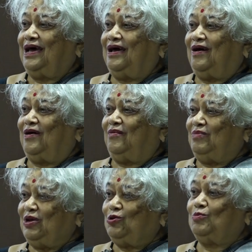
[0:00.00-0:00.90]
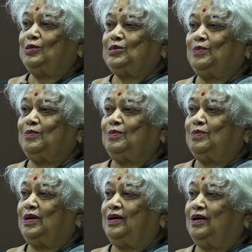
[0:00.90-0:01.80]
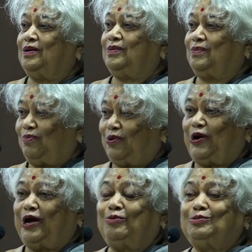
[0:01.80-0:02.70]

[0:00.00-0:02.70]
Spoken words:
Mirumosam Bora,